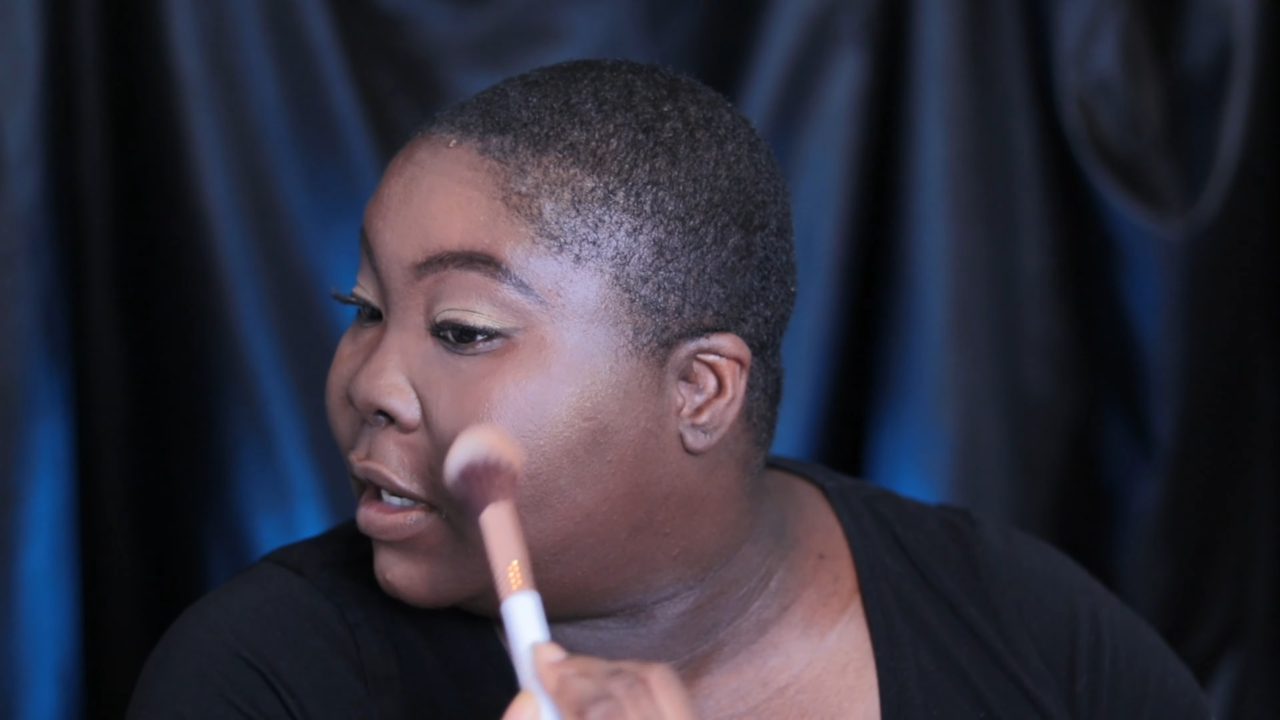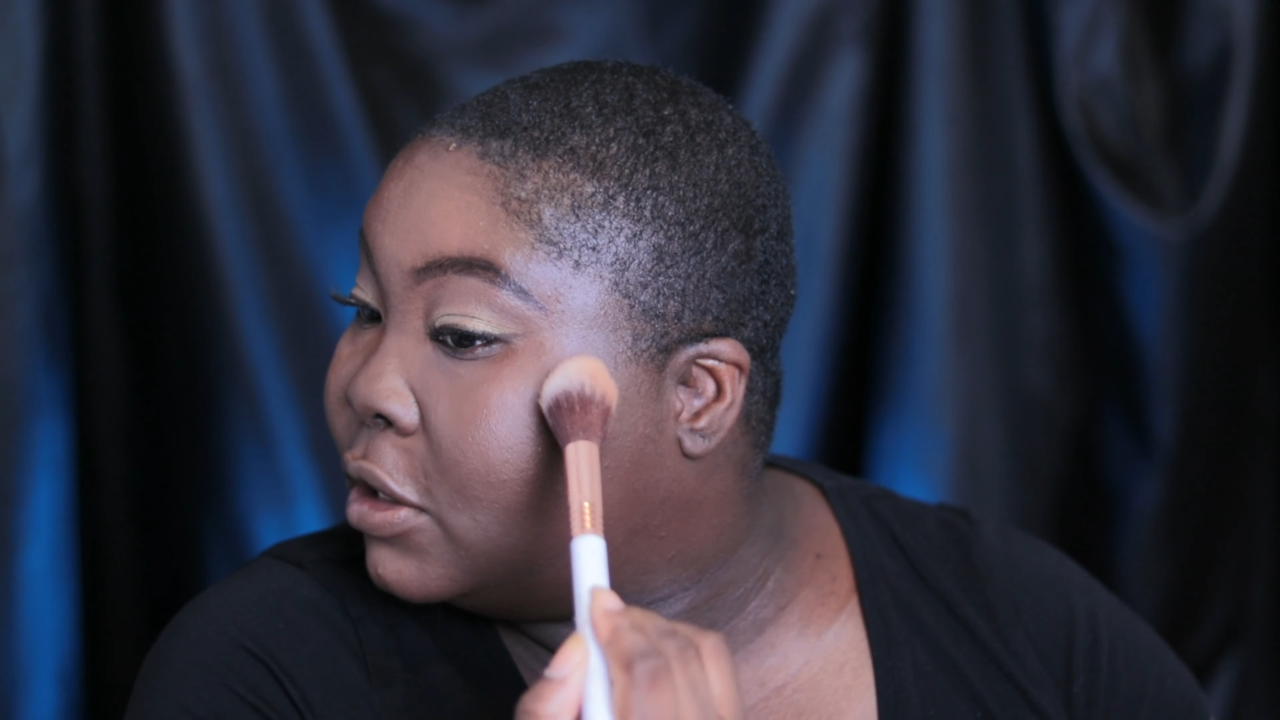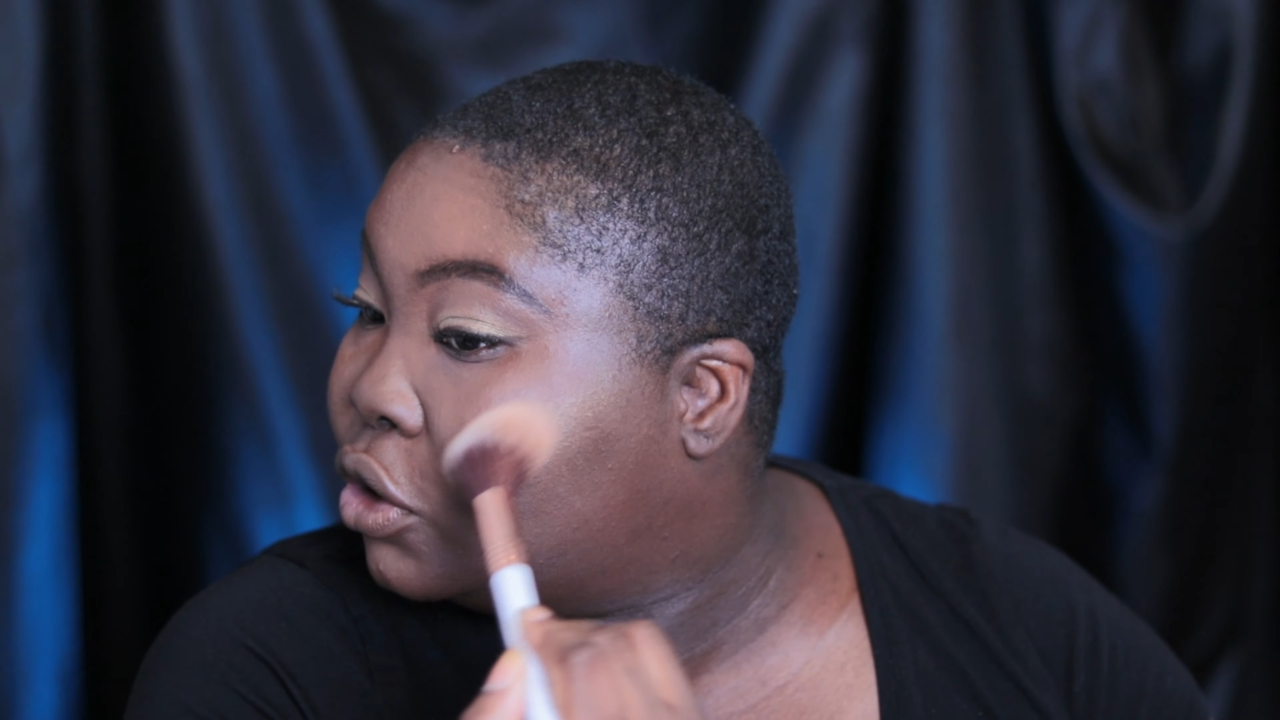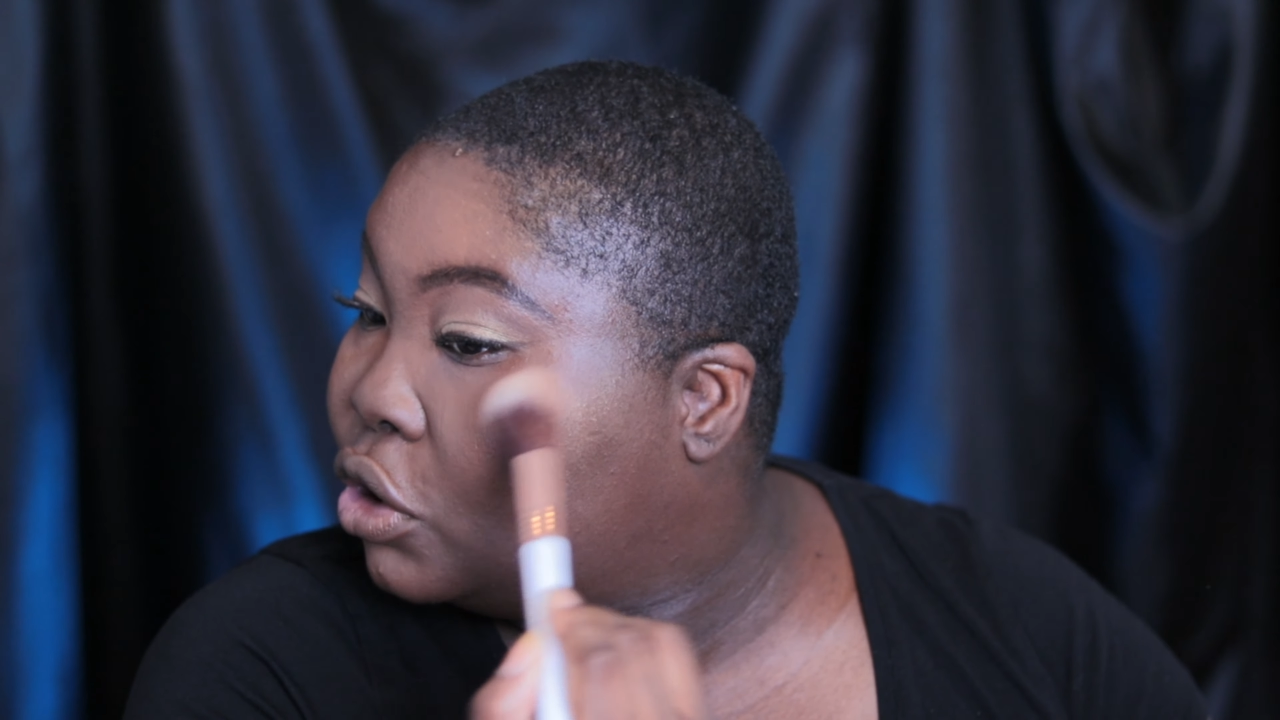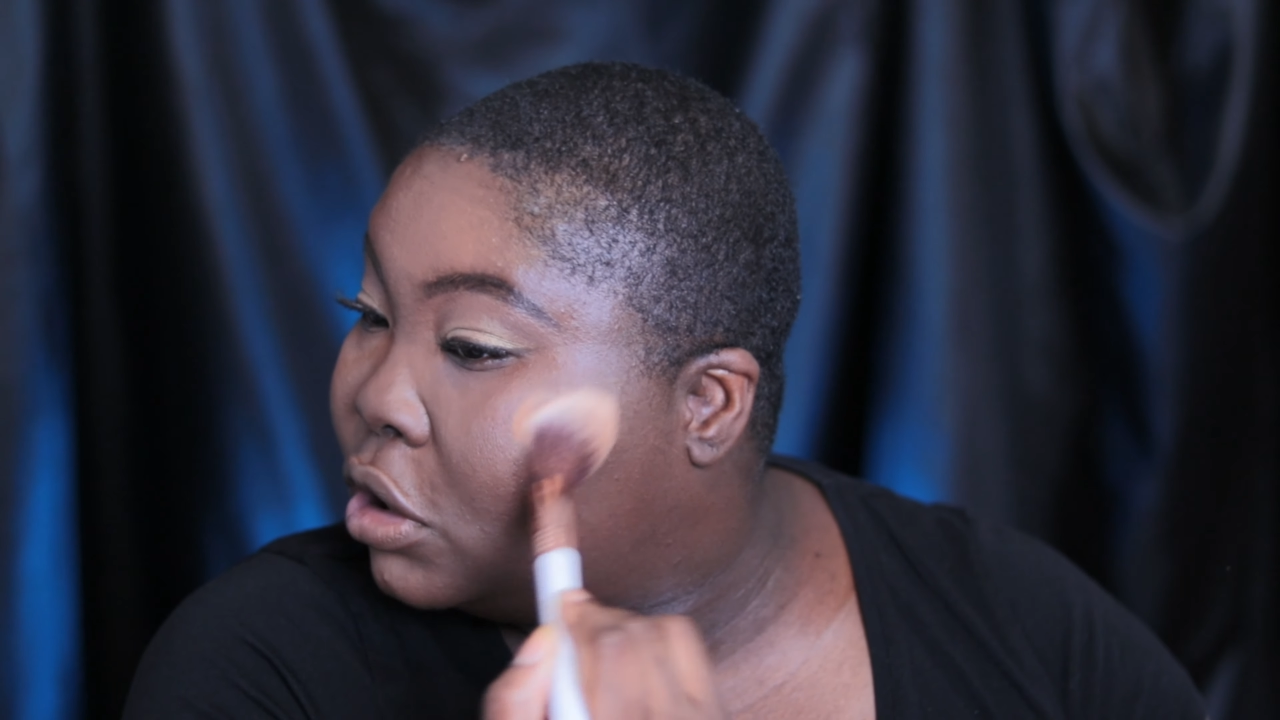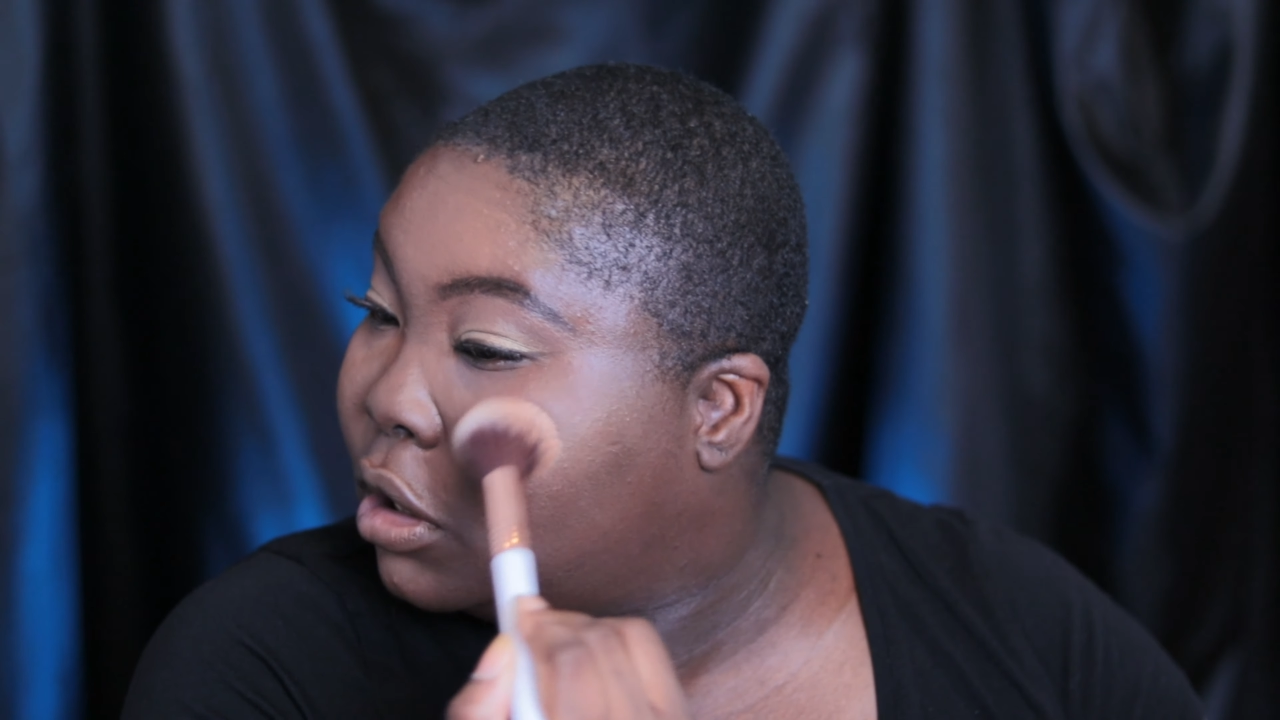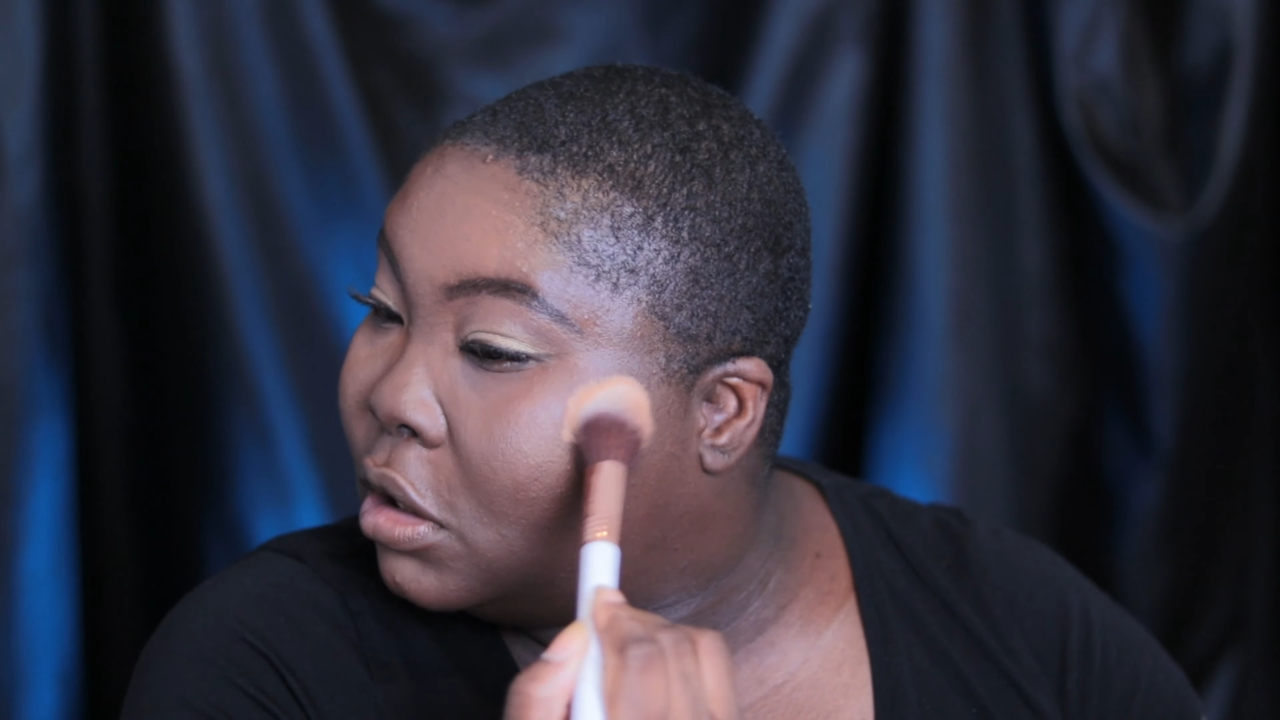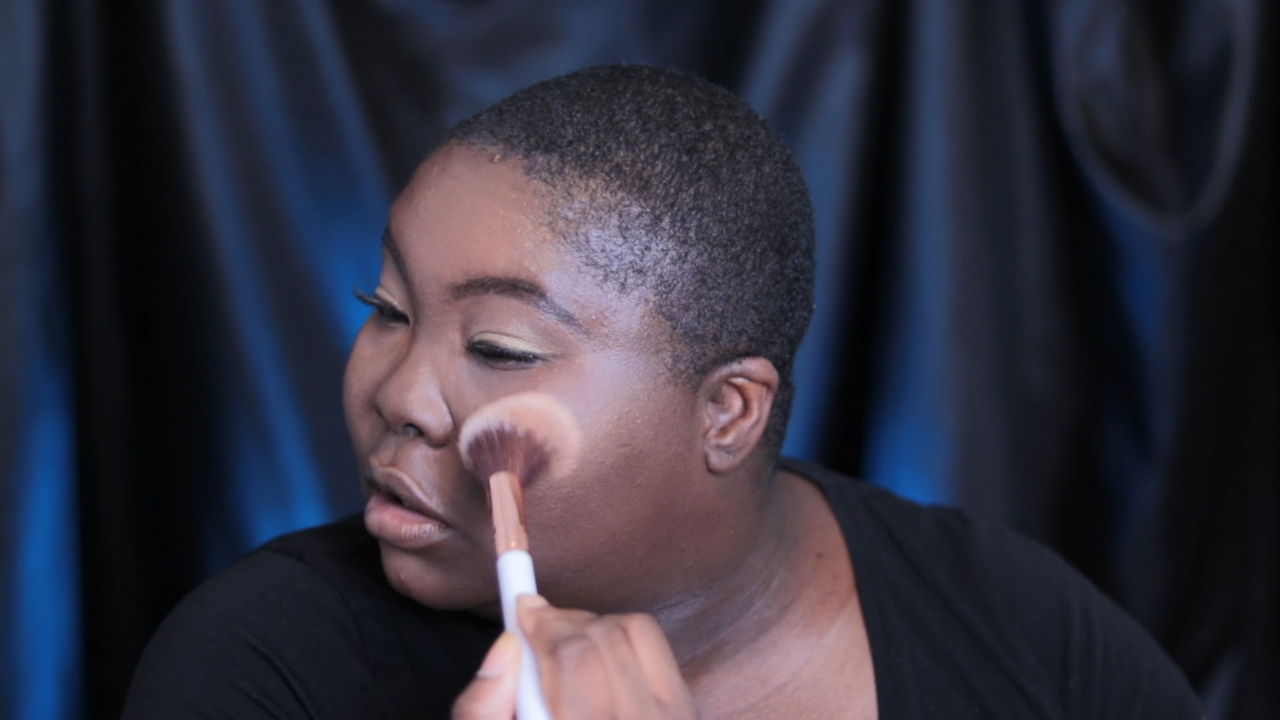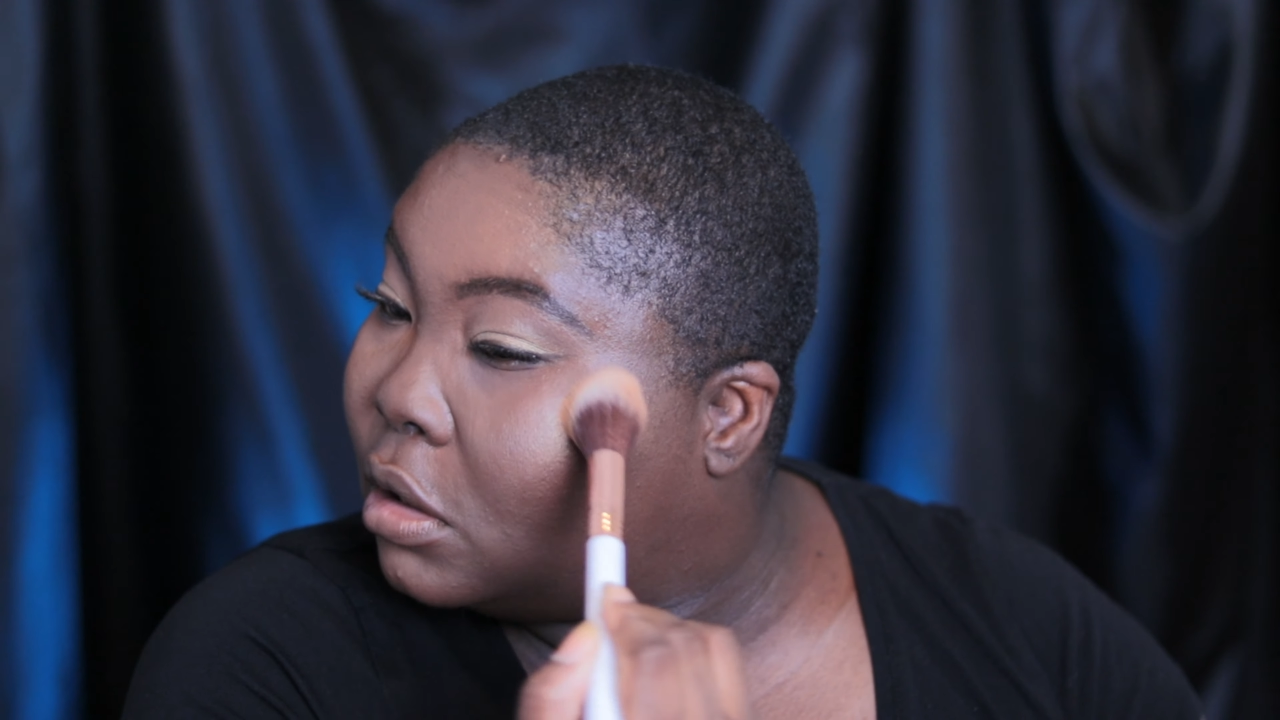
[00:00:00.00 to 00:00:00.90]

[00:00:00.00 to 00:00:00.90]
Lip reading: my cheek.